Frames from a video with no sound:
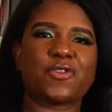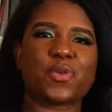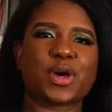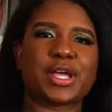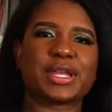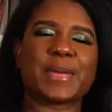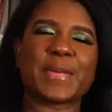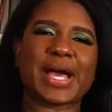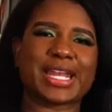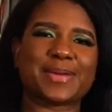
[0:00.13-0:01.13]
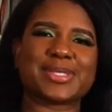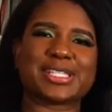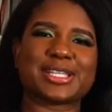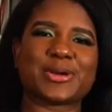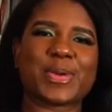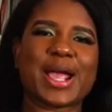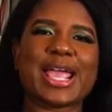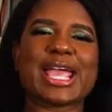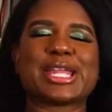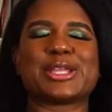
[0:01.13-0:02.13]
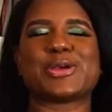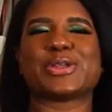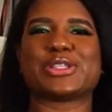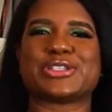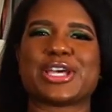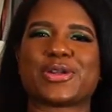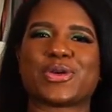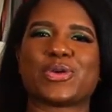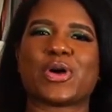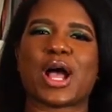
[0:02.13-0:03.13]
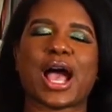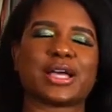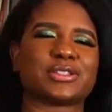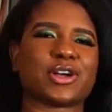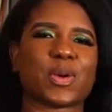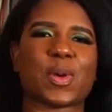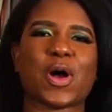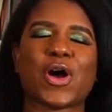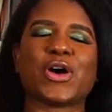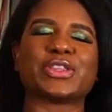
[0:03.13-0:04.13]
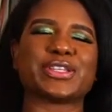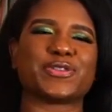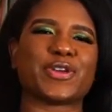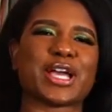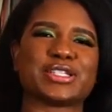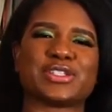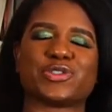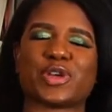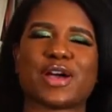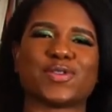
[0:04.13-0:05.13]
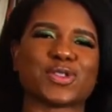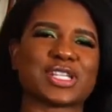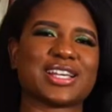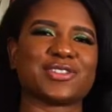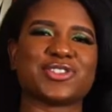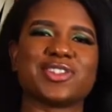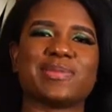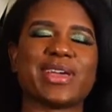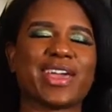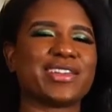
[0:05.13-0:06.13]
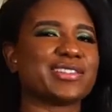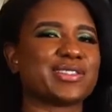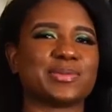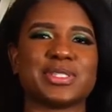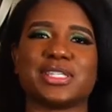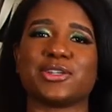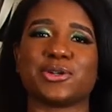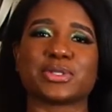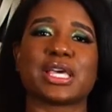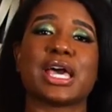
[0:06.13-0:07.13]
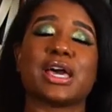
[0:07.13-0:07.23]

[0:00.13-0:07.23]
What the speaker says: everyone, my name is Aaliyah Wright, and here on this channel I talk about all things fashion, travel, scholarship, and some deals.